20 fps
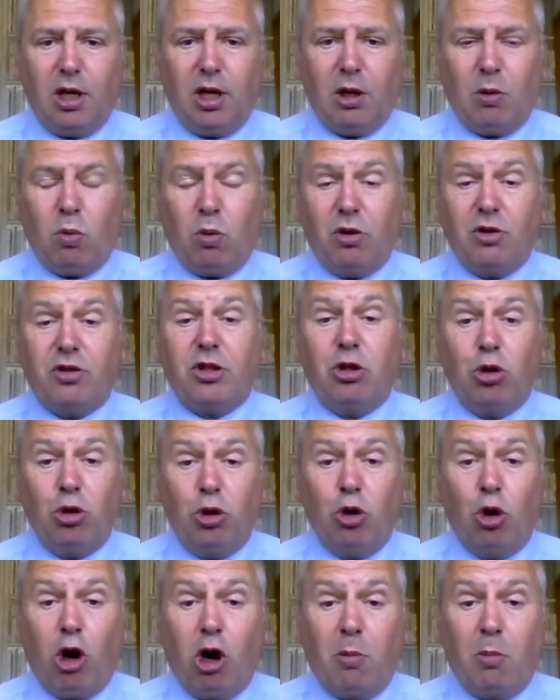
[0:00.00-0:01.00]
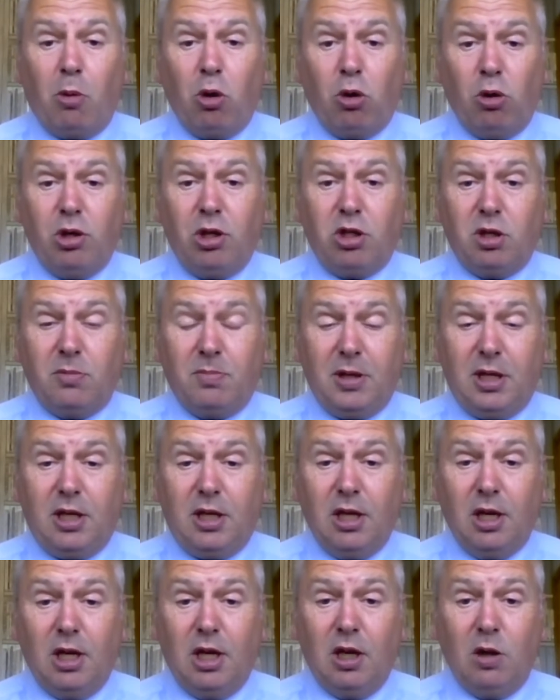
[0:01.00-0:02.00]
What's the new normal going to be
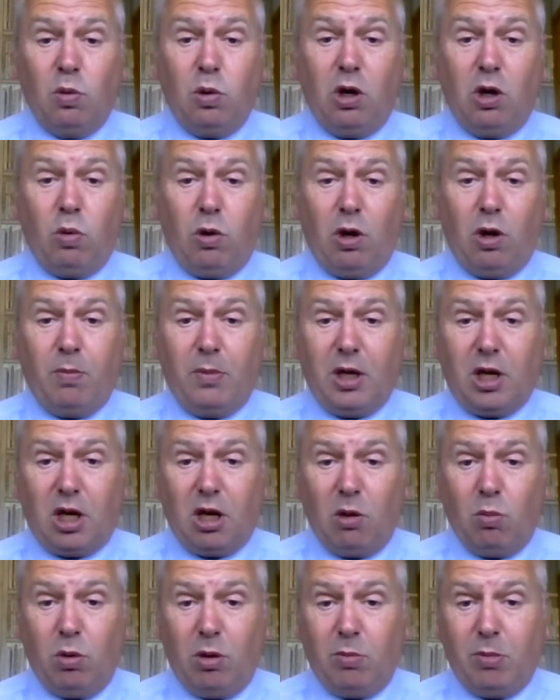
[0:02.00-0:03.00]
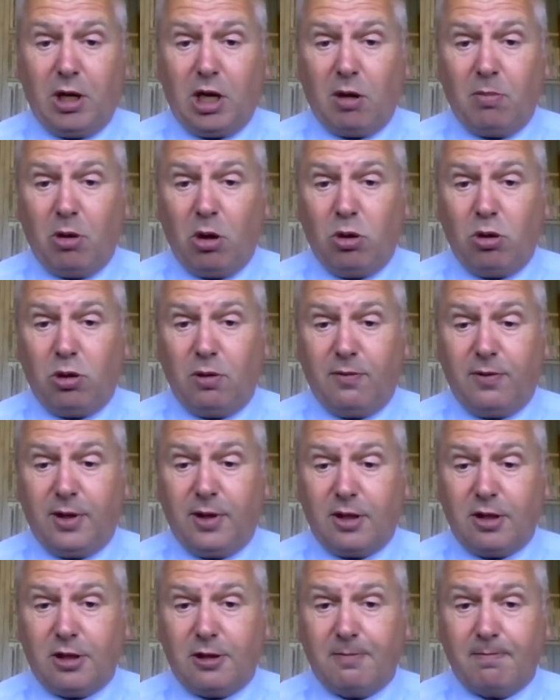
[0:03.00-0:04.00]
when we come out of
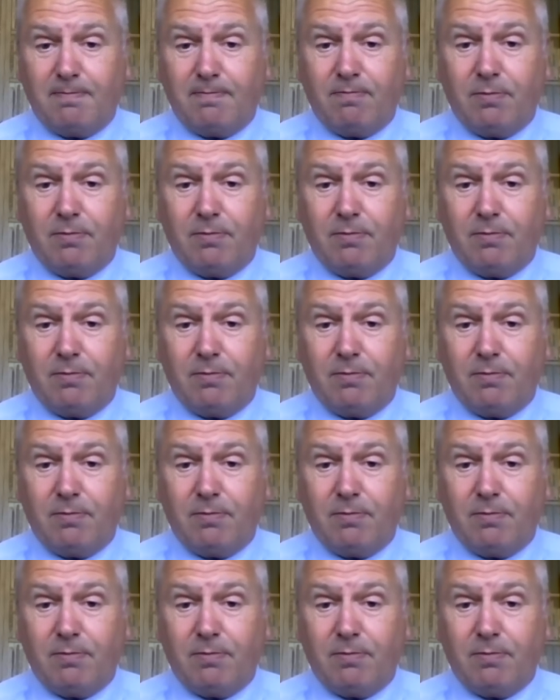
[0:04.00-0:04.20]
this?